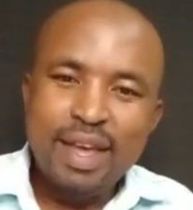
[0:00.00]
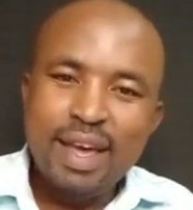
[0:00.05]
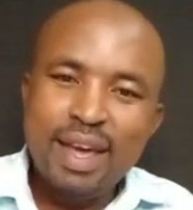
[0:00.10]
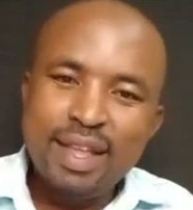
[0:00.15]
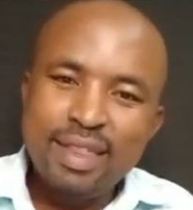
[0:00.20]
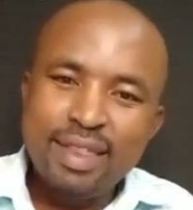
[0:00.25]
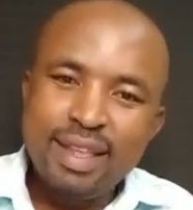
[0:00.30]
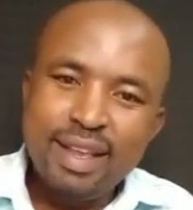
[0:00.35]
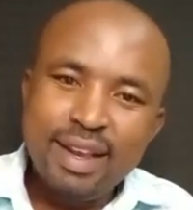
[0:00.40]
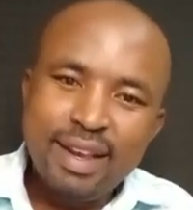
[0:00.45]

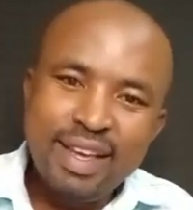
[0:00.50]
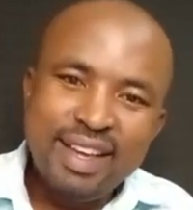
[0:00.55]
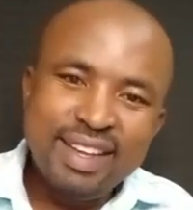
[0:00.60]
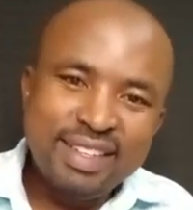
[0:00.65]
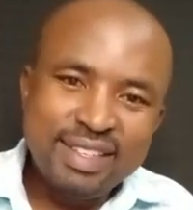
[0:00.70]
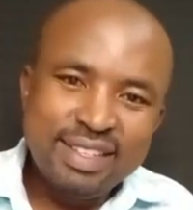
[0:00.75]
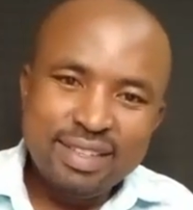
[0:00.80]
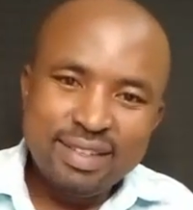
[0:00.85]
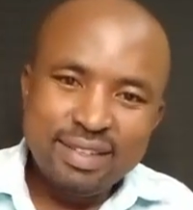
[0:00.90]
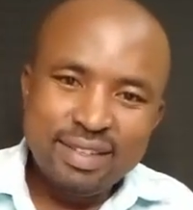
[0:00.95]
And the
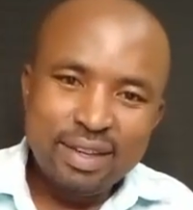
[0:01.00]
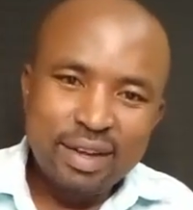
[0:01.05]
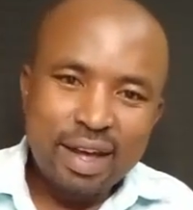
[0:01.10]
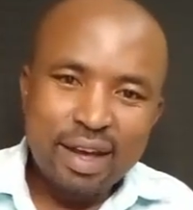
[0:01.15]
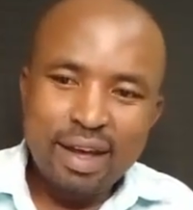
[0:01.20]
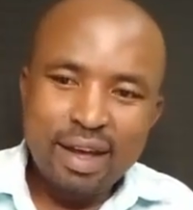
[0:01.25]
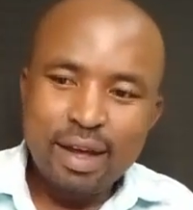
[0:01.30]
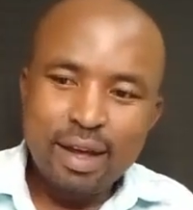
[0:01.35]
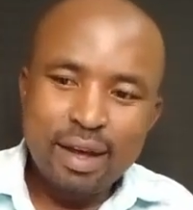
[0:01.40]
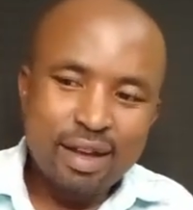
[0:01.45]
rate
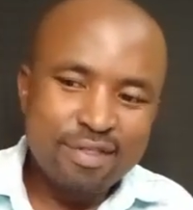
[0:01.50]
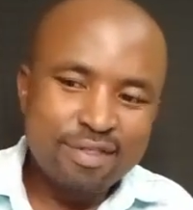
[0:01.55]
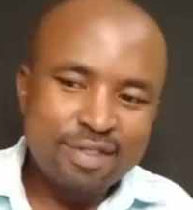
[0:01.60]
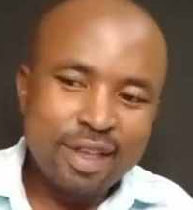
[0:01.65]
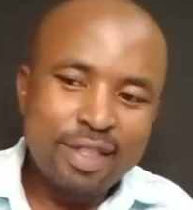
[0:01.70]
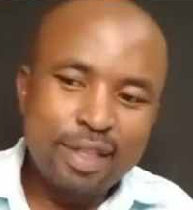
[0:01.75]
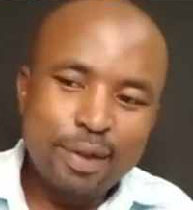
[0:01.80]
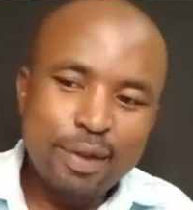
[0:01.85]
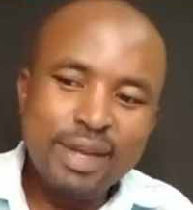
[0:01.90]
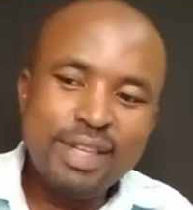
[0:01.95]

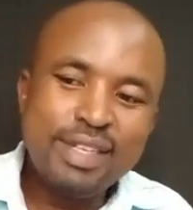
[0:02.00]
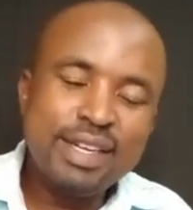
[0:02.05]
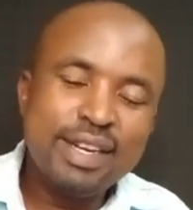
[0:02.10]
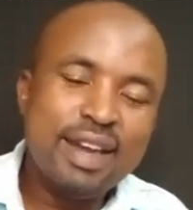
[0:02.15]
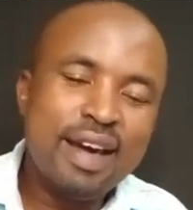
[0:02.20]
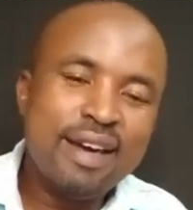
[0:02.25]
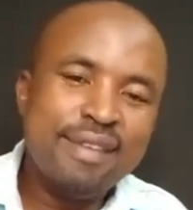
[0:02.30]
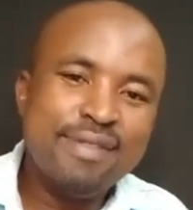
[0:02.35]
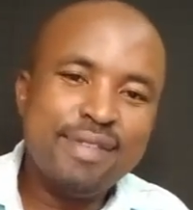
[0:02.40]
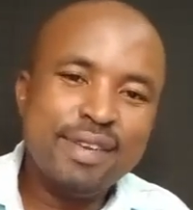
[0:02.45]
after the weighted
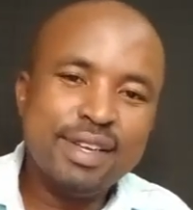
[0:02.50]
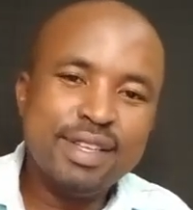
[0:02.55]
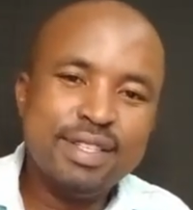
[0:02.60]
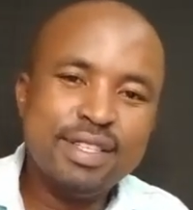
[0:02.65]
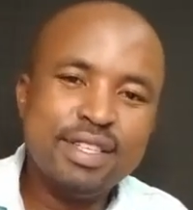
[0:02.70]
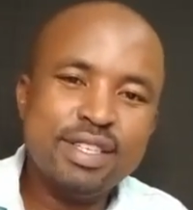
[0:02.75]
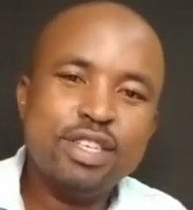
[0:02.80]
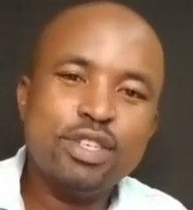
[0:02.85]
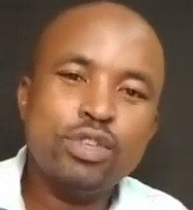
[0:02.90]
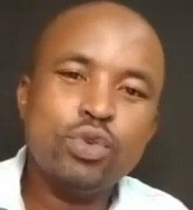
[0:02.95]

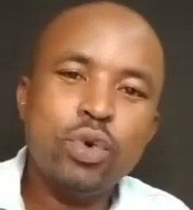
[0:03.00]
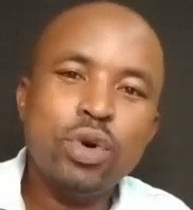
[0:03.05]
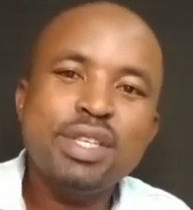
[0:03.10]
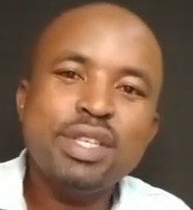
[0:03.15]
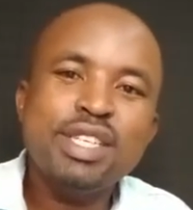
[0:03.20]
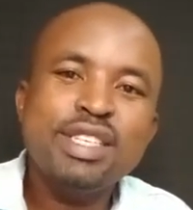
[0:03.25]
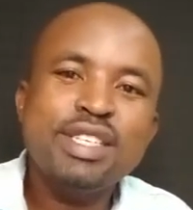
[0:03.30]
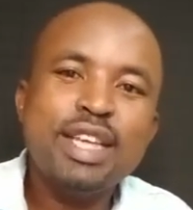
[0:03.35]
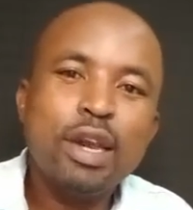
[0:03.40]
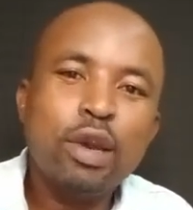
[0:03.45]
average is
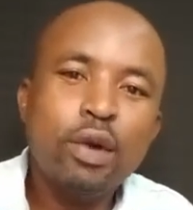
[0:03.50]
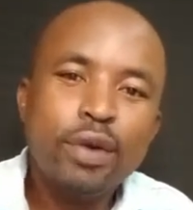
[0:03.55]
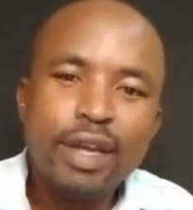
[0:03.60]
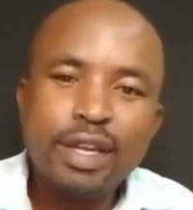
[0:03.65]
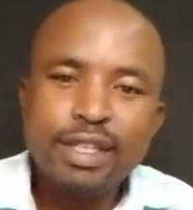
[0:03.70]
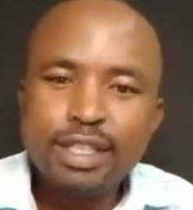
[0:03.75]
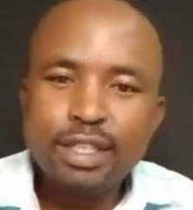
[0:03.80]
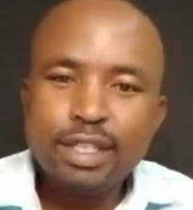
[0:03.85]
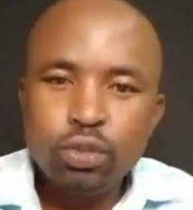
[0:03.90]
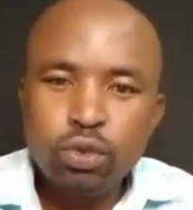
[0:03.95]
what is
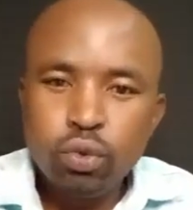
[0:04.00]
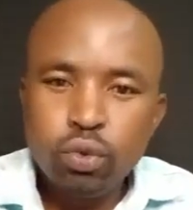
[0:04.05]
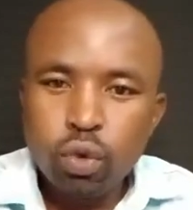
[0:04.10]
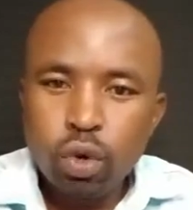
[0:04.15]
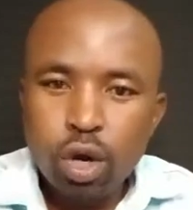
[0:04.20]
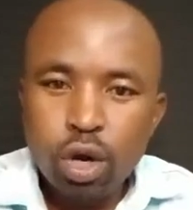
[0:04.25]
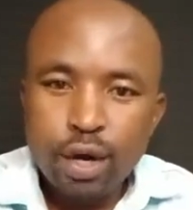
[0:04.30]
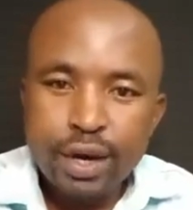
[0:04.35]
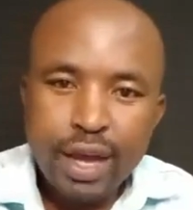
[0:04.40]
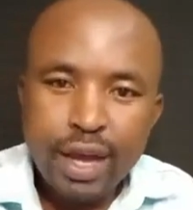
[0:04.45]
allocated
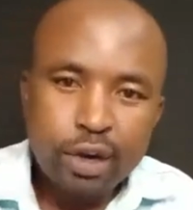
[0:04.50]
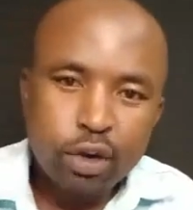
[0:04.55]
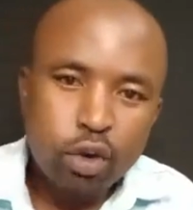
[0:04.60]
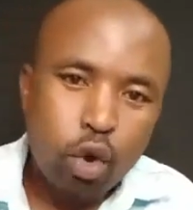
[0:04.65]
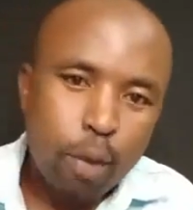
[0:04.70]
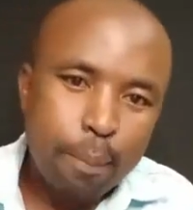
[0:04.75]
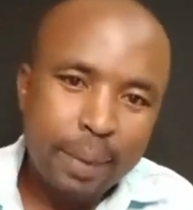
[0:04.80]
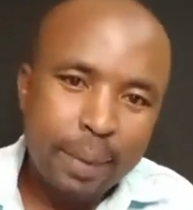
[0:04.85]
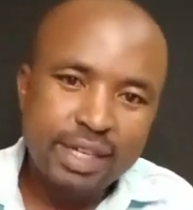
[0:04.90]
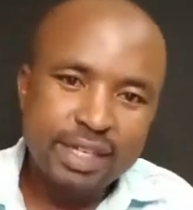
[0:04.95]
to all
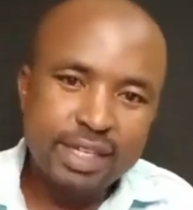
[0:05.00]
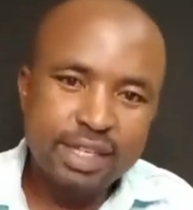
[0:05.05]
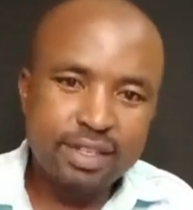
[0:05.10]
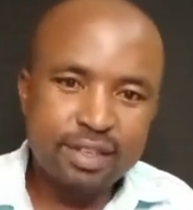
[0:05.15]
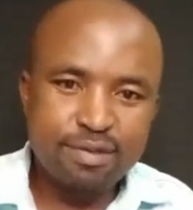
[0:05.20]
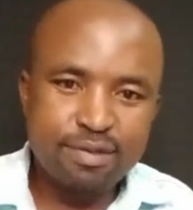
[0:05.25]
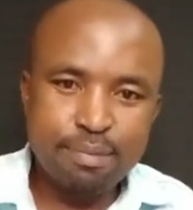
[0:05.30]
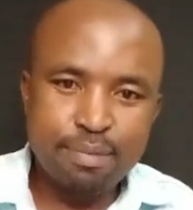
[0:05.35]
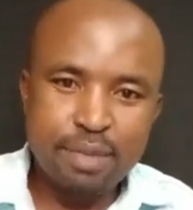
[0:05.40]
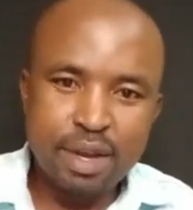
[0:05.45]

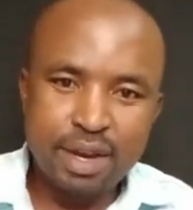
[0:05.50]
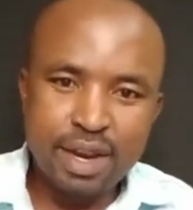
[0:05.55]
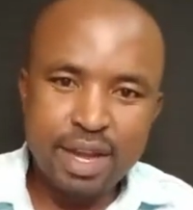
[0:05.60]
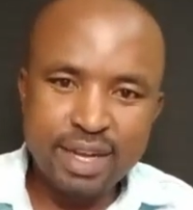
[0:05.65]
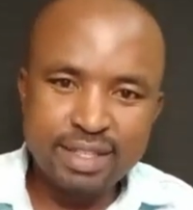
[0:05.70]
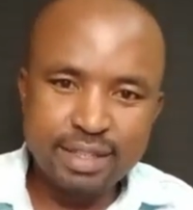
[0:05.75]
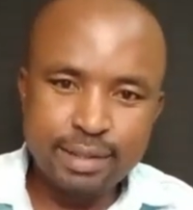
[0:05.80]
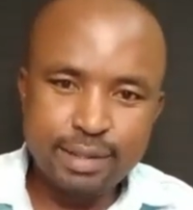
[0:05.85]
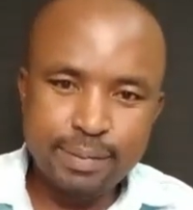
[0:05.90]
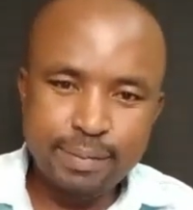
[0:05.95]
non-competitive
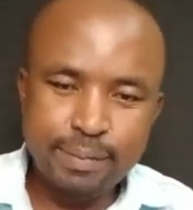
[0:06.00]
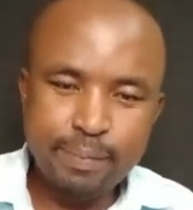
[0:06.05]
bidders.